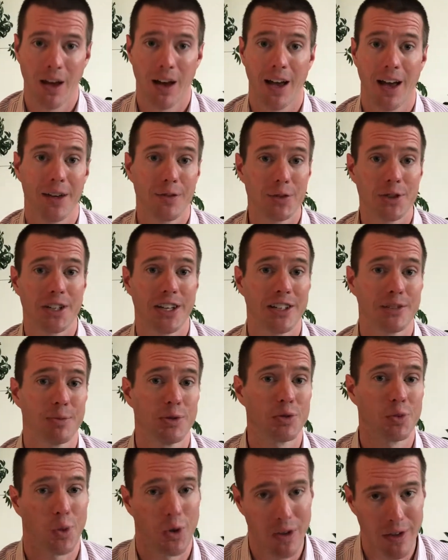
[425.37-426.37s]

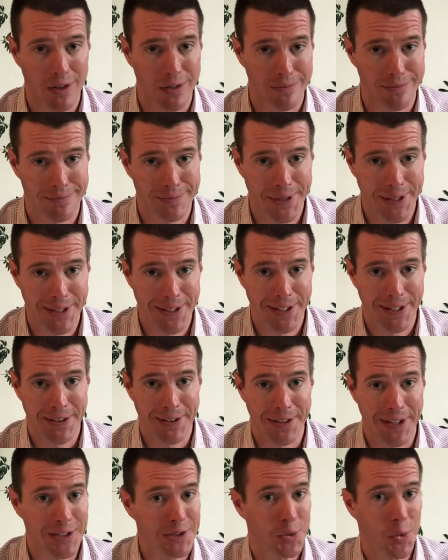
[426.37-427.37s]
Advertisements work.
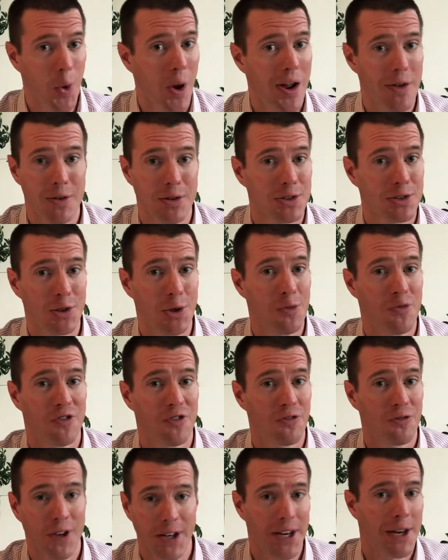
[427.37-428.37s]
That's why there's so
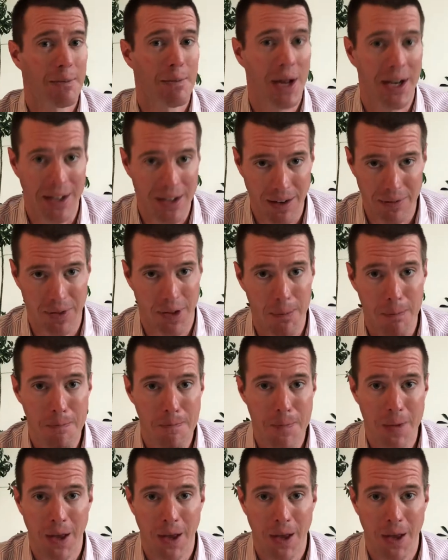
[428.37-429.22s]
freaking many of them.